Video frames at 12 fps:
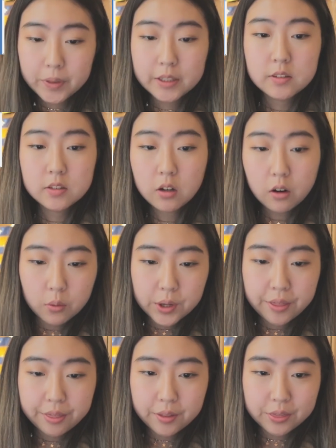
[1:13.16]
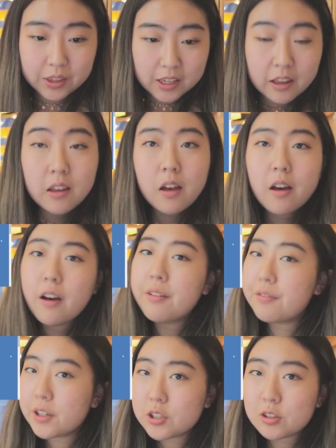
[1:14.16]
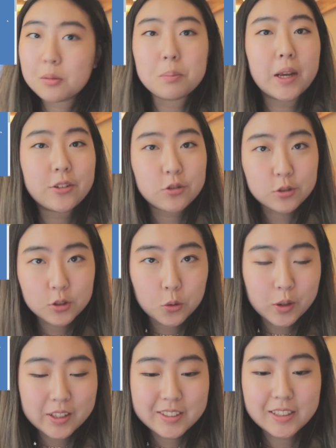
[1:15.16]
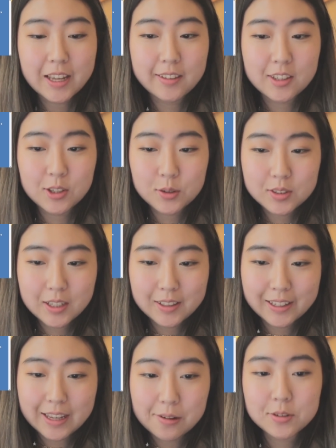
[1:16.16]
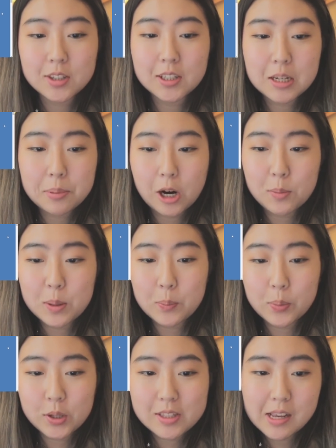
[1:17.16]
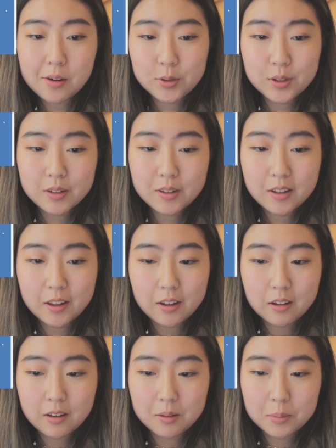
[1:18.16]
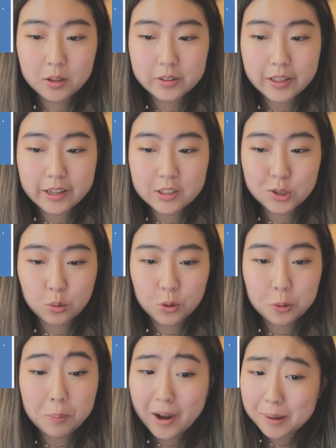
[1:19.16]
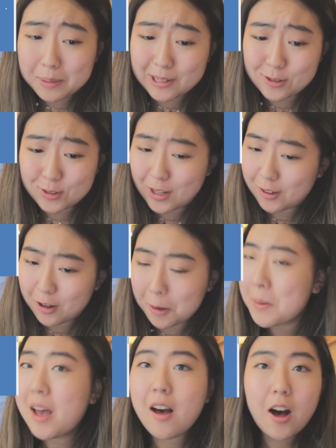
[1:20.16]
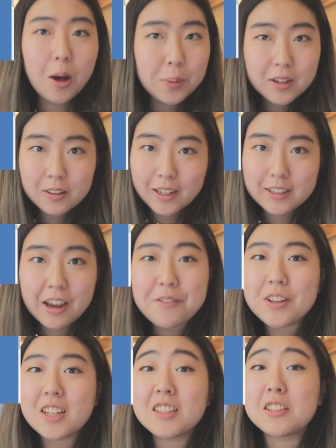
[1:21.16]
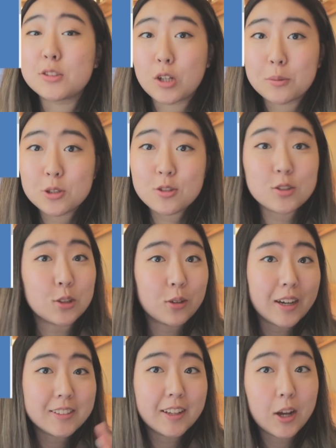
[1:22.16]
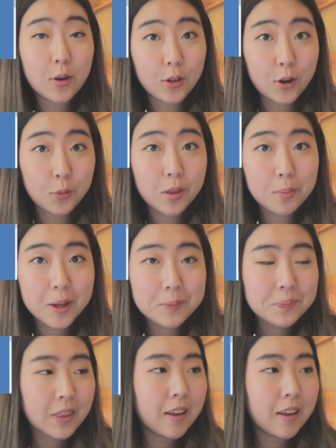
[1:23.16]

Let's start with the official majors quiz that the UCLA counseling department puts out. It looks like it's through mymajors.com. I'll put a link to everything in the description so you guys can go along with me.